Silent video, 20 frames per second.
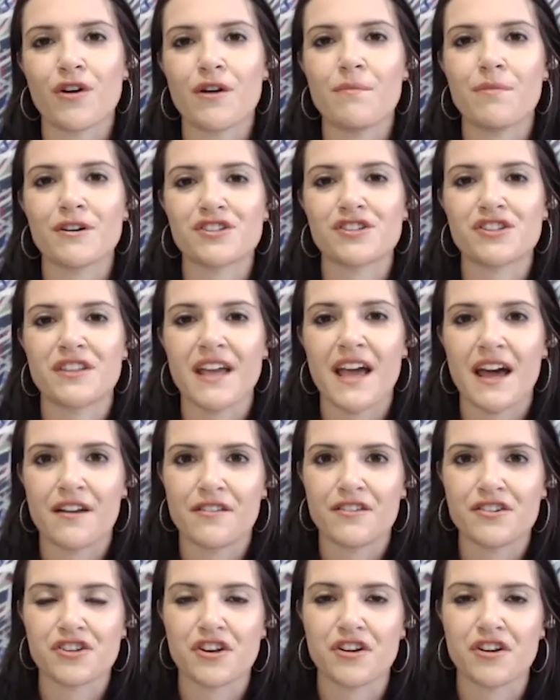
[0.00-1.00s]
Bush at the end of
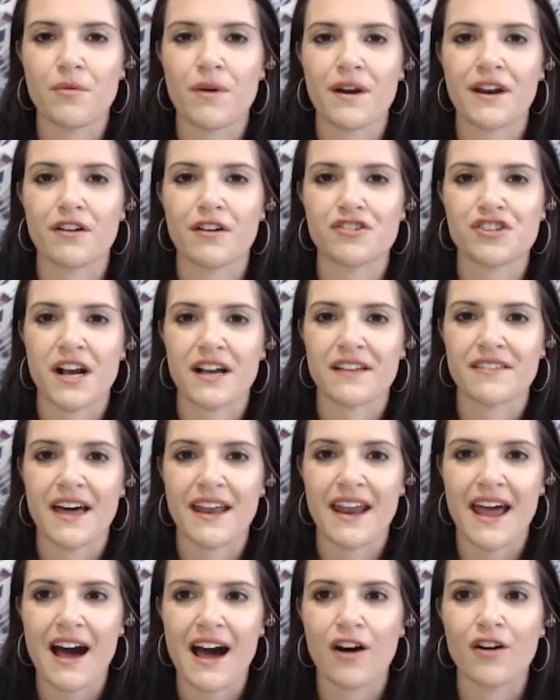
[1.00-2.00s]
the show. You want to go check
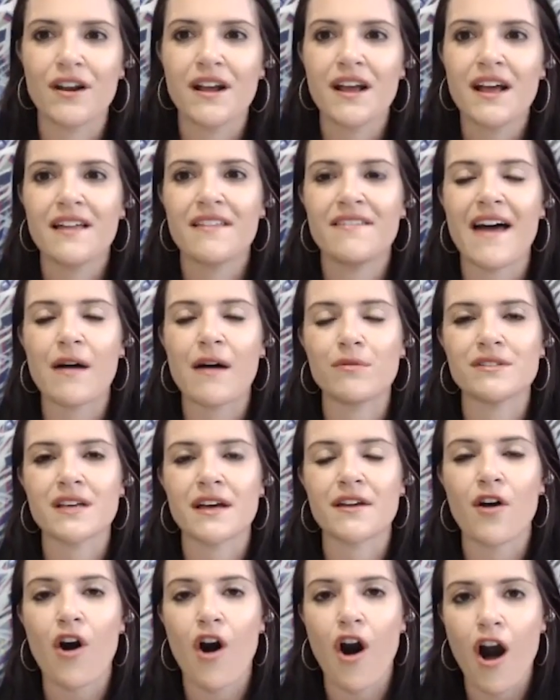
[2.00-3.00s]
that out. That was
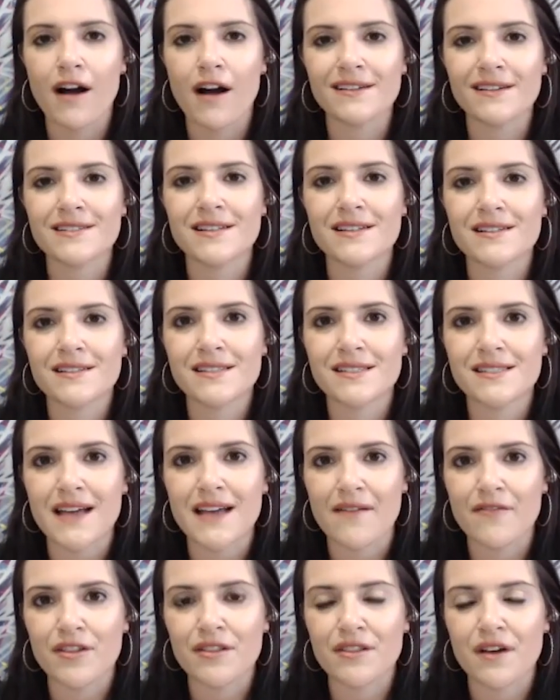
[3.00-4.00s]
on August
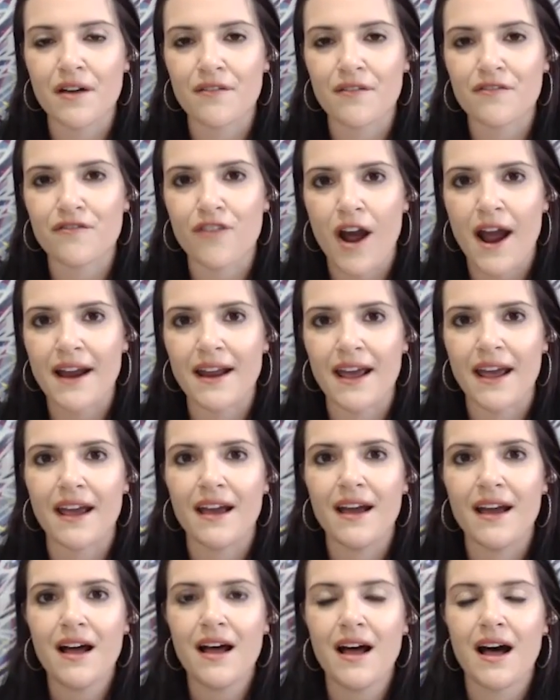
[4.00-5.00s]
7th on Friday
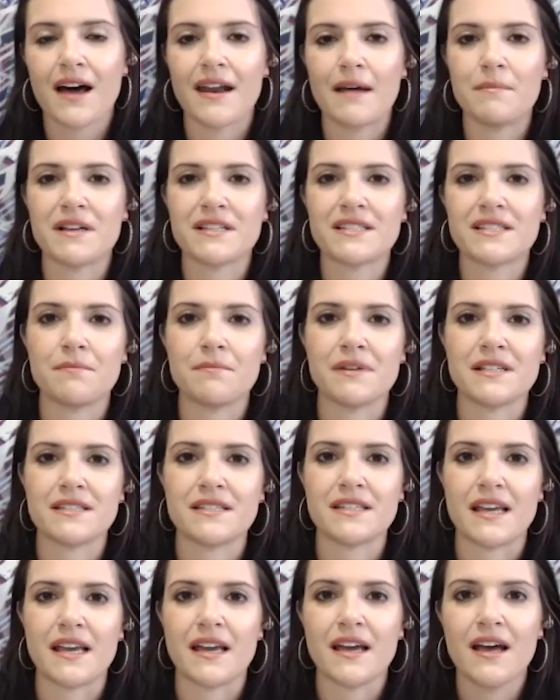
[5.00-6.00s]
on
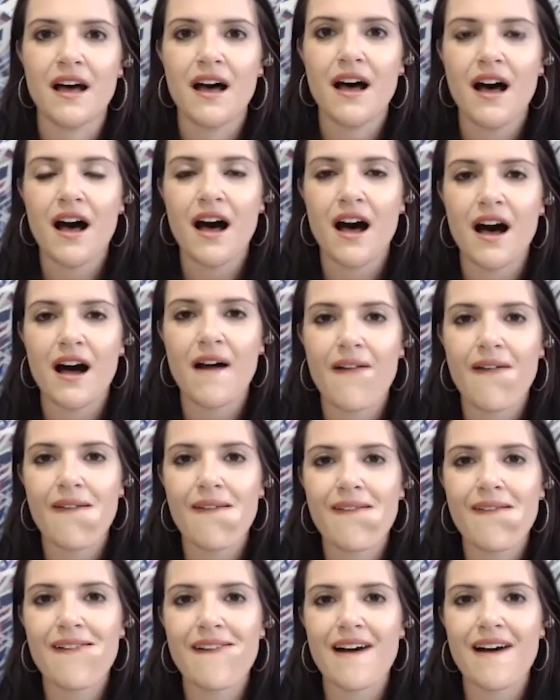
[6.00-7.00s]
MSNBC.
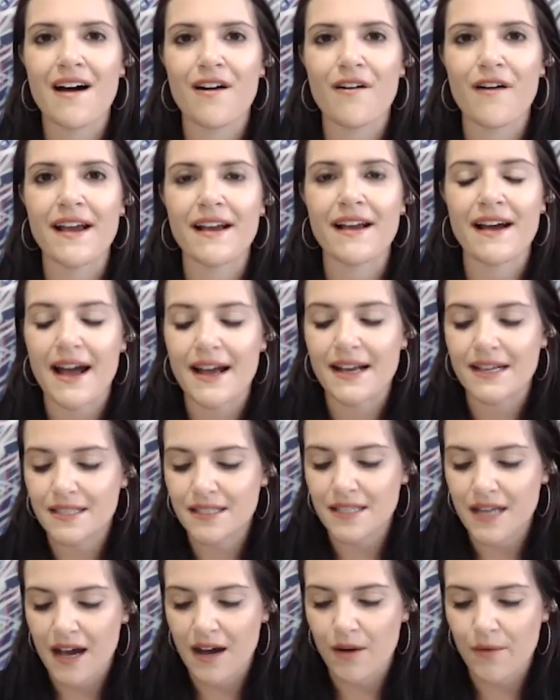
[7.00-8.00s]
All right,
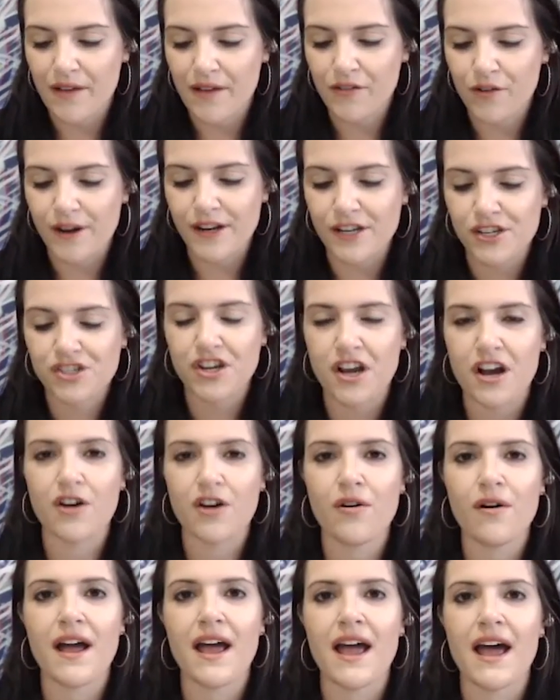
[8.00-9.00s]
guys, we have a great
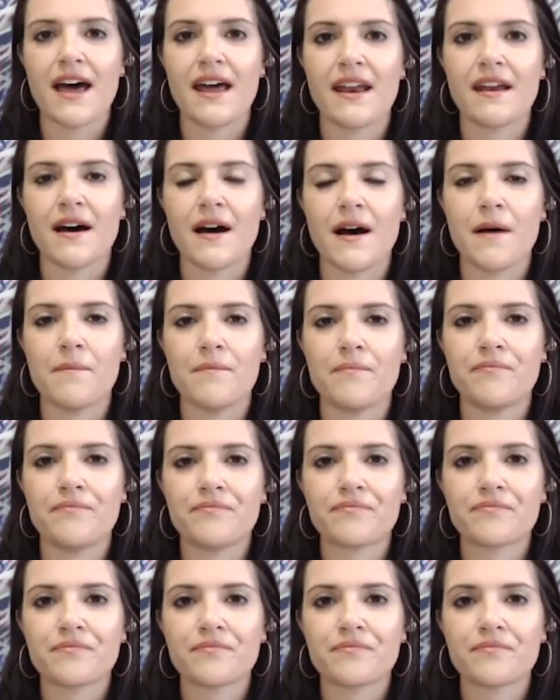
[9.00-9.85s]
show, and